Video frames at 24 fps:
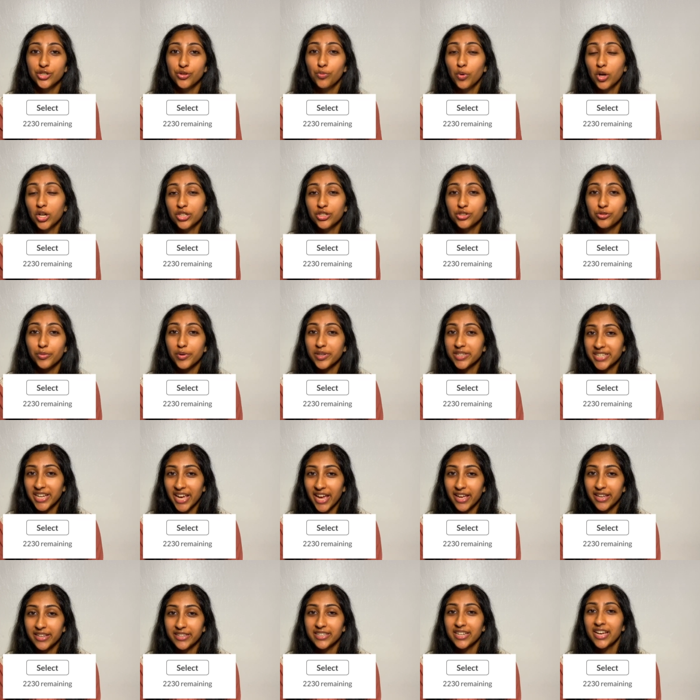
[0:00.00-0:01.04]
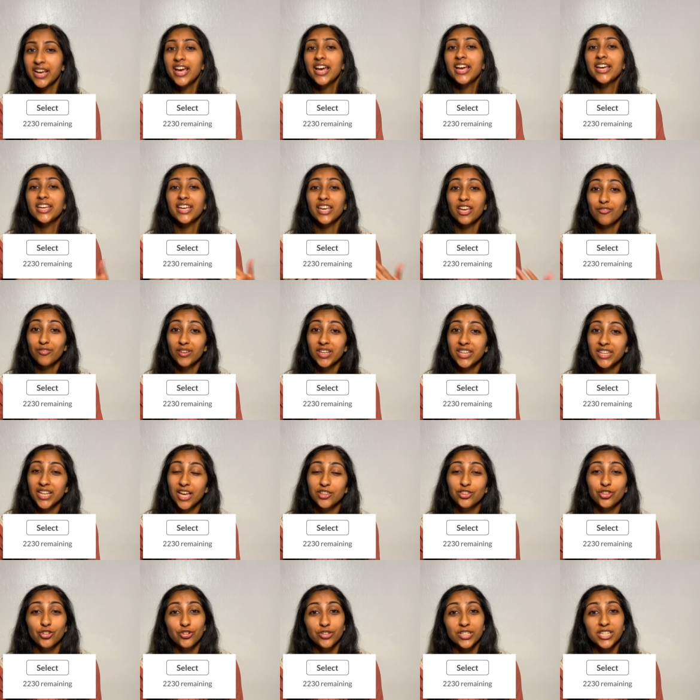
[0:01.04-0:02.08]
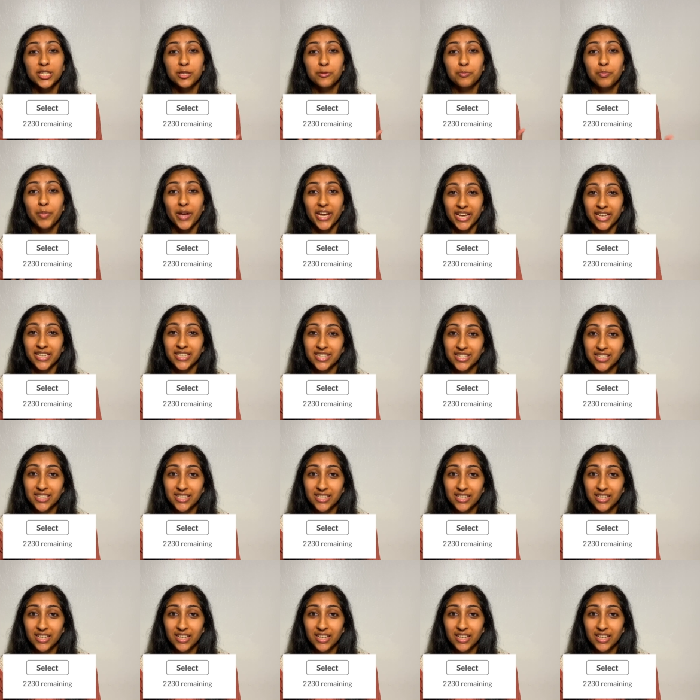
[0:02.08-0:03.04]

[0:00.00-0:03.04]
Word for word: you want to attend, given that there's space.